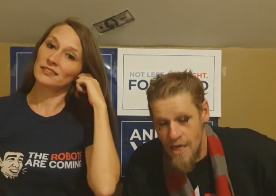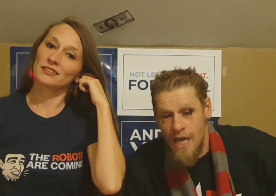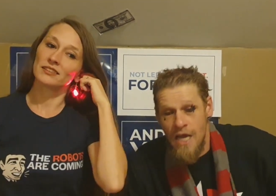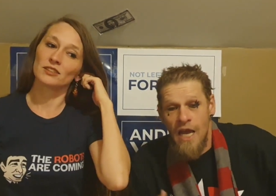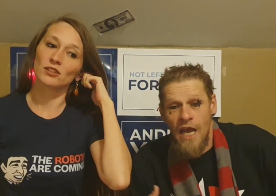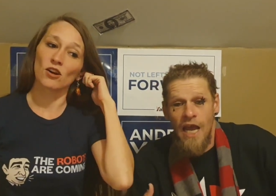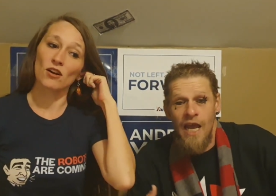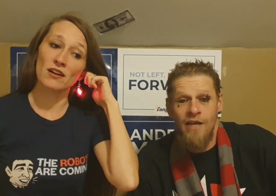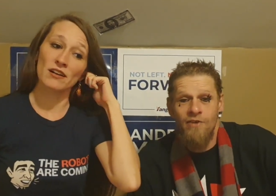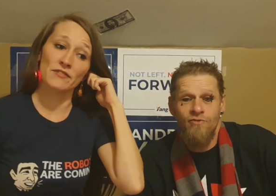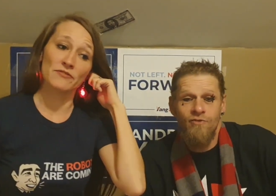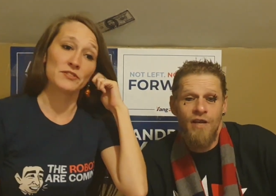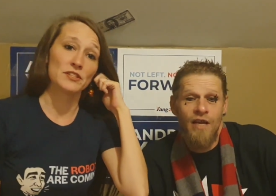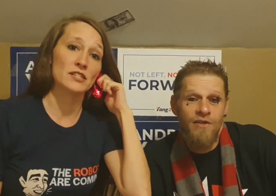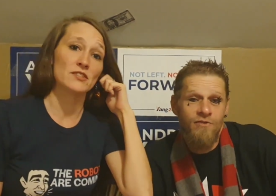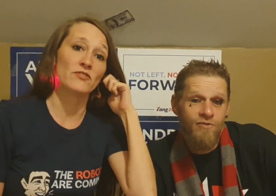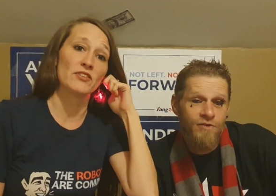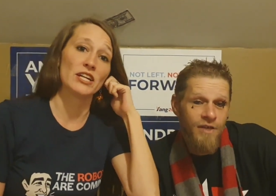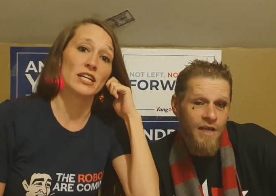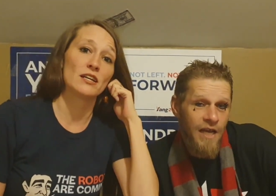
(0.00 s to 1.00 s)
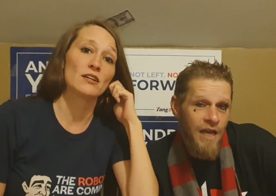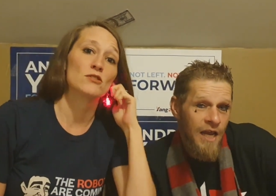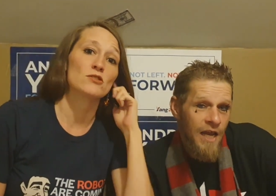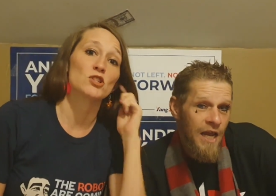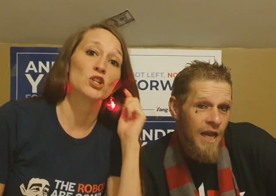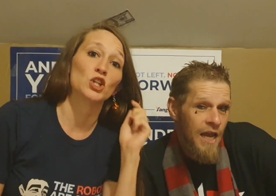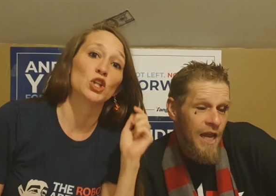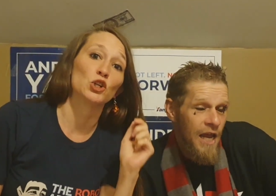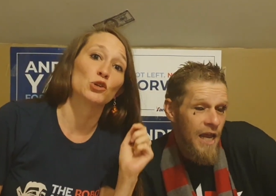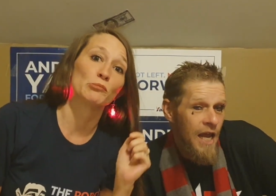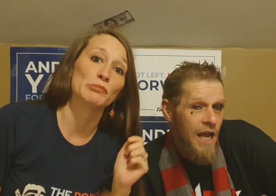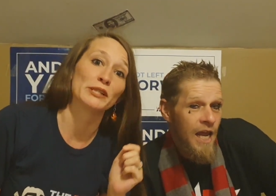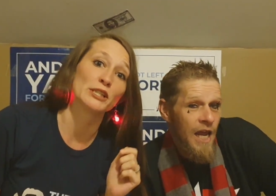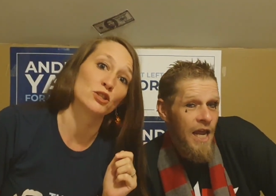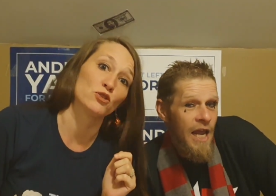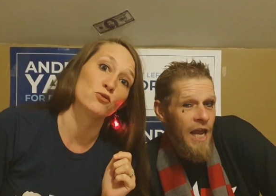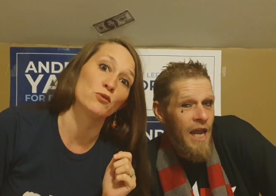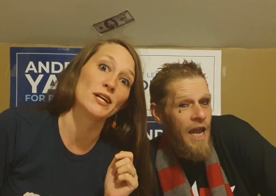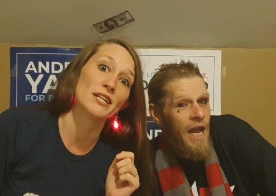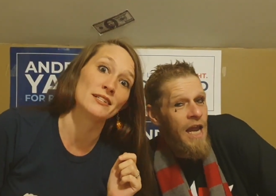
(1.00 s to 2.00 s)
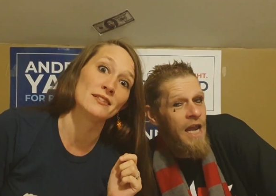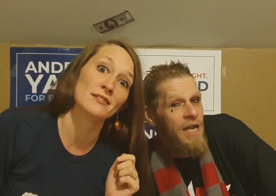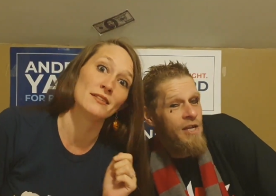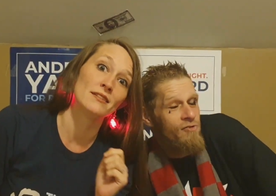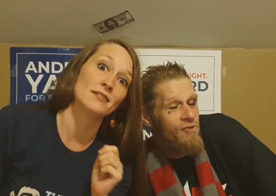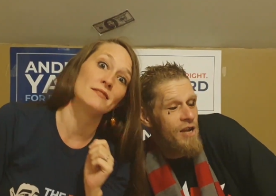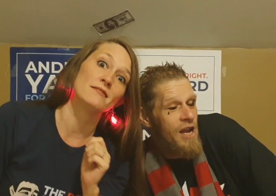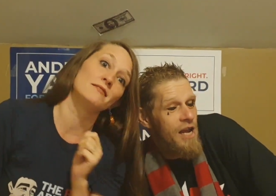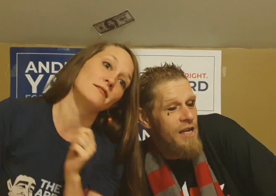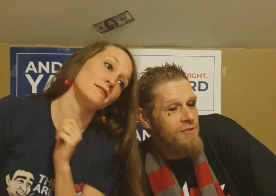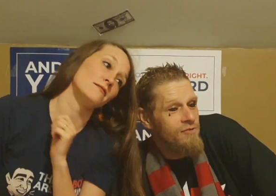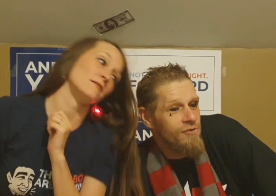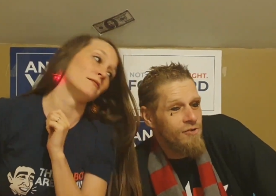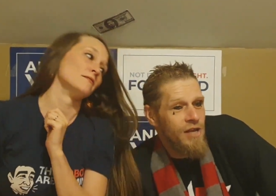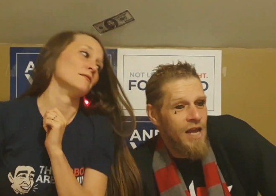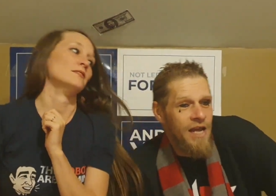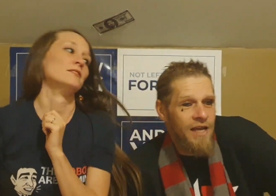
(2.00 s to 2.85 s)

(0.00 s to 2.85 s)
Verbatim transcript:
Speaker 1: Sorry if this video is a little bit crazy, y'all. Andrew